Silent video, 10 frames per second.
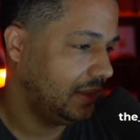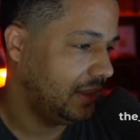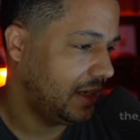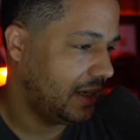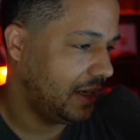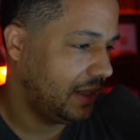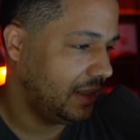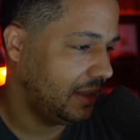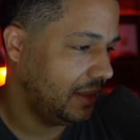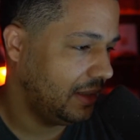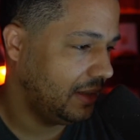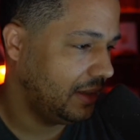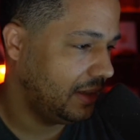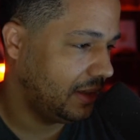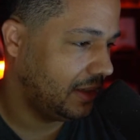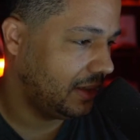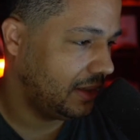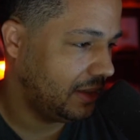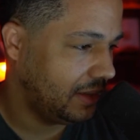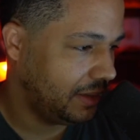uh, the the
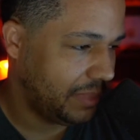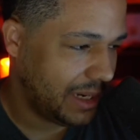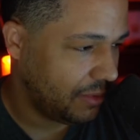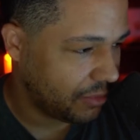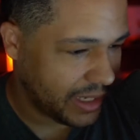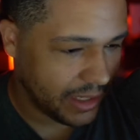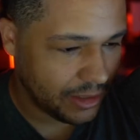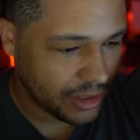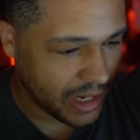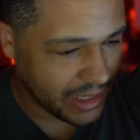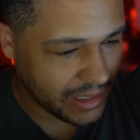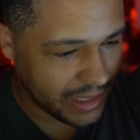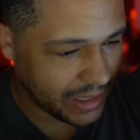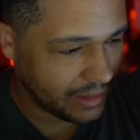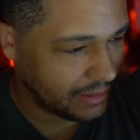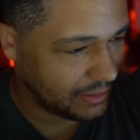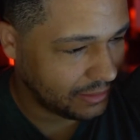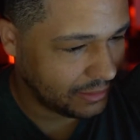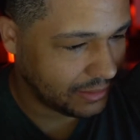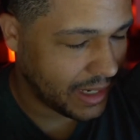the baby rage. I can't
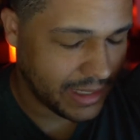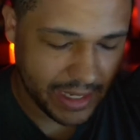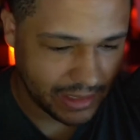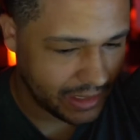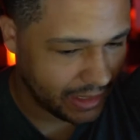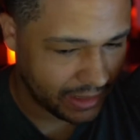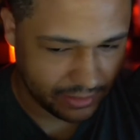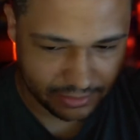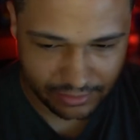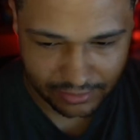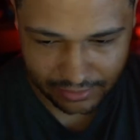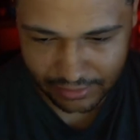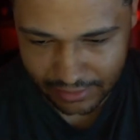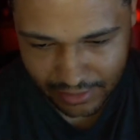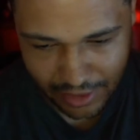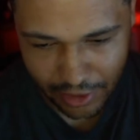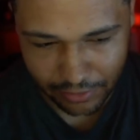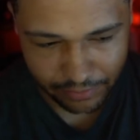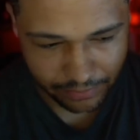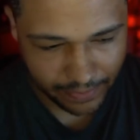I can't take it. So
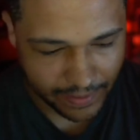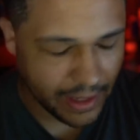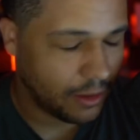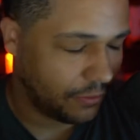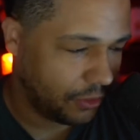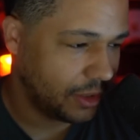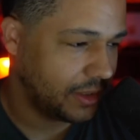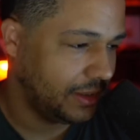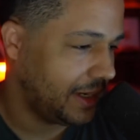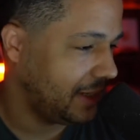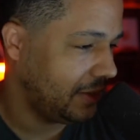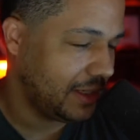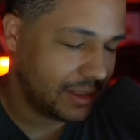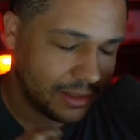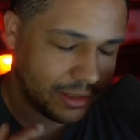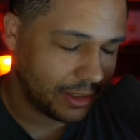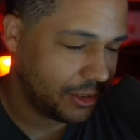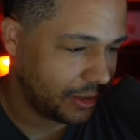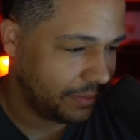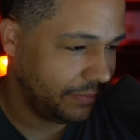I know Forson. I know he's such a